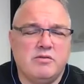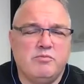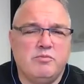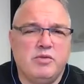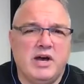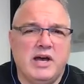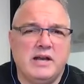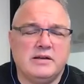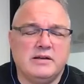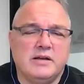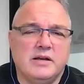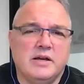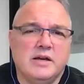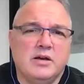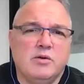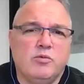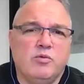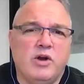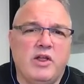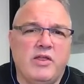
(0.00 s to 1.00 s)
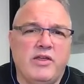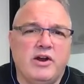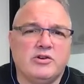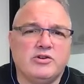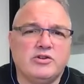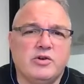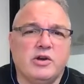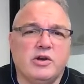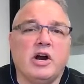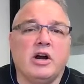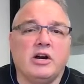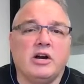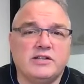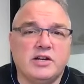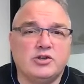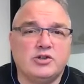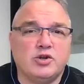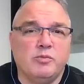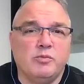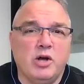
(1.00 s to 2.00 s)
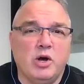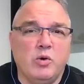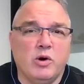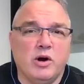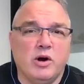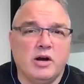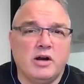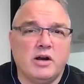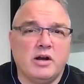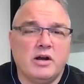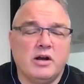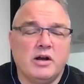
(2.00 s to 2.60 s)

But when they're doing architectural millwork,